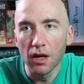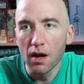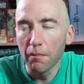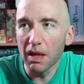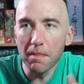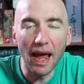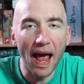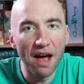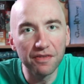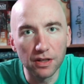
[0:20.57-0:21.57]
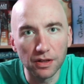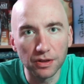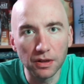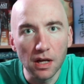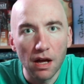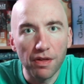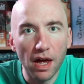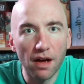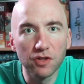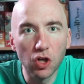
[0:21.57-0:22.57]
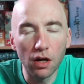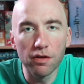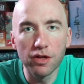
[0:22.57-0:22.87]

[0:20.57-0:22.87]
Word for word: probably maybe half a dozen, that have done the